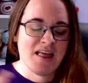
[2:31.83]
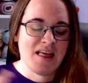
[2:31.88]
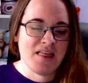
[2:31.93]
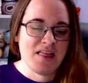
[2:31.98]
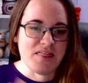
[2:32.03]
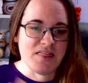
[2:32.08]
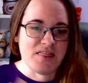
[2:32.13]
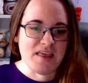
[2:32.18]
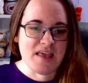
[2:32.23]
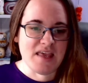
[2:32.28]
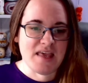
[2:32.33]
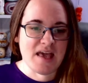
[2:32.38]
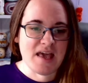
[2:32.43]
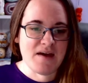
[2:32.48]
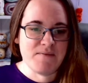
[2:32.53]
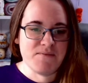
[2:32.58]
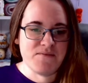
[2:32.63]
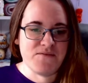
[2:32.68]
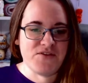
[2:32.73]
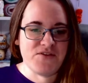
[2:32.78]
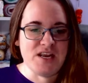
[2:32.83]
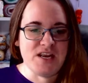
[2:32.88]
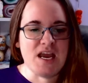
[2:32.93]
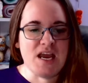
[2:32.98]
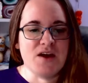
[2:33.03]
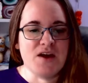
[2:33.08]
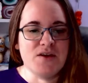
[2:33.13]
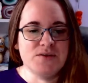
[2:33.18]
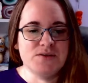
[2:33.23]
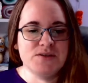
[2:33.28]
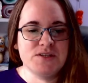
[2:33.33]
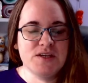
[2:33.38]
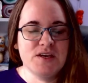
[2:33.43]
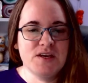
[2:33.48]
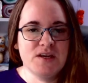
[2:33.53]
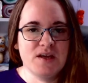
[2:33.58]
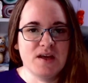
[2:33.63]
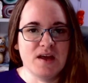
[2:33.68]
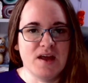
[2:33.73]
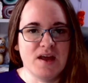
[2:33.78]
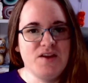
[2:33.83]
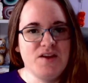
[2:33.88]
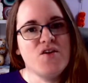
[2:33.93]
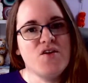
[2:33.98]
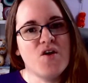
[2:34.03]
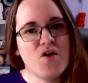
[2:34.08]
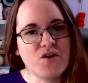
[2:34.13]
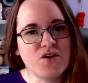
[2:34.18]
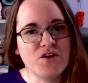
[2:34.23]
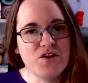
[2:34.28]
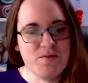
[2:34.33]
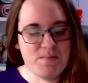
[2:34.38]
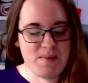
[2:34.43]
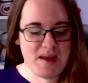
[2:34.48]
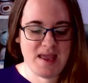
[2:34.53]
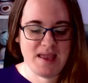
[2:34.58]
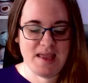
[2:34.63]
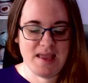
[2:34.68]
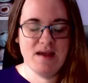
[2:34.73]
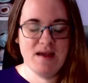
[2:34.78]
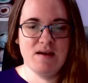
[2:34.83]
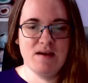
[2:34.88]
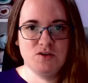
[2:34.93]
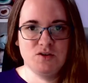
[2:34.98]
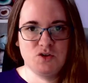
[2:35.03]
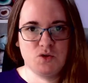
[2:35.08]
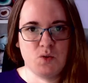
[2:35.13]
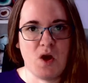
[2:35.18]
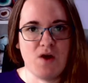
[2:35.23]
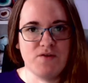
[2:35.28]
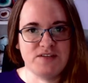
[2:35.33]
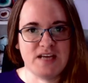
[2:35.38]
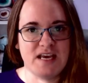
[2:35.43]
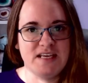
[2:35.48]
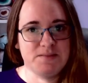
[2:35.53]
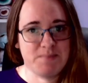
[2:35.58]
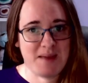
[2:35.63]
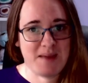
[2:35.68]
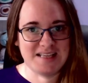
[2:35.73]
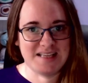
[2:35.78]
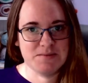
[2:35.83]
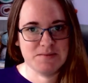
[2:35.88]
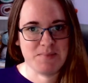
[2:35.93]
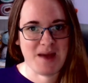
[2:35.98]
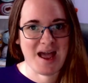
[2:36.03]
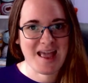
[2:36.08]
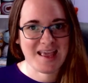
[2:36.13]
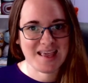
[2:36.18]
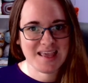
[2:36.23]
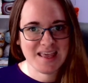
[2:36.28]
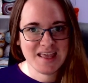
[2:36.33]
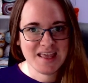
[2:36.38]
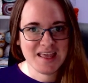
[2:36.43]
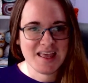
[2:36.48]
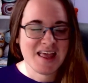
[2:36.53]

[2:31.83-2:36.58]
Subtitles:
the videos are not going to be 12 days back to back.